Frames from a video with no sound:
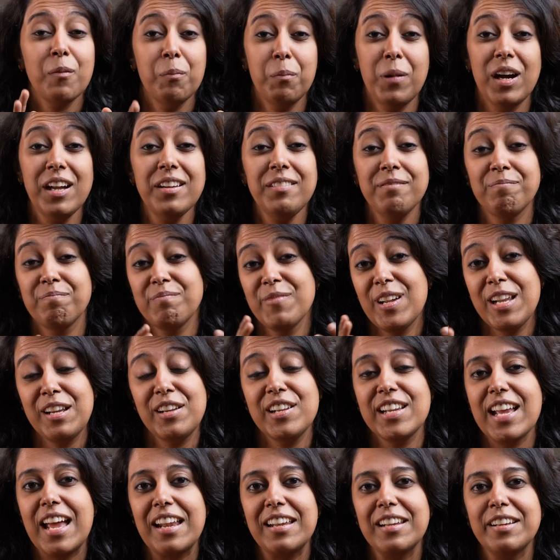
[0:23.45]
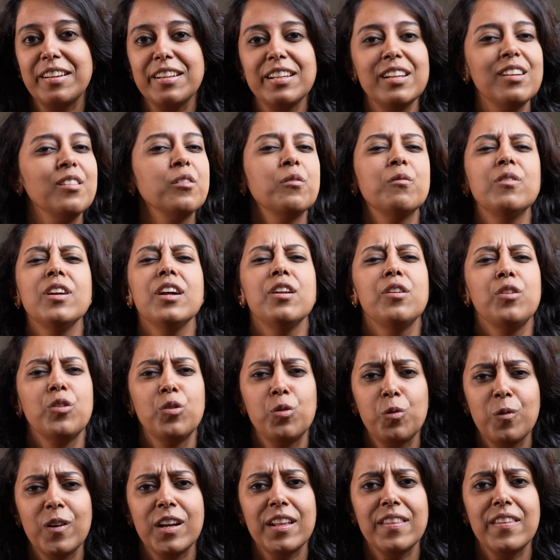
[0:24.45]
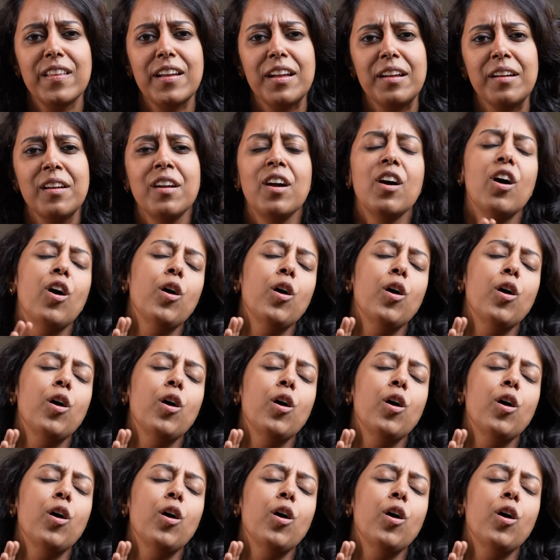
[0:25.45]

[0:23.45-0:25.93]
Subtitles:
But in reality, we are nowhere there,